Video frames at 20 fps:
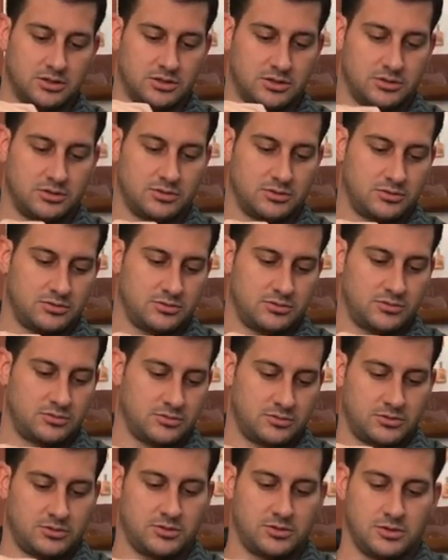
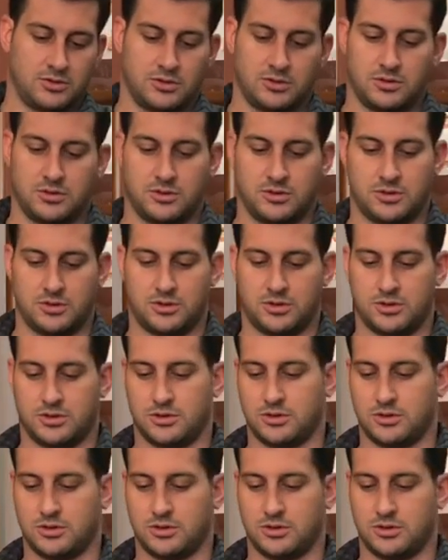(silence)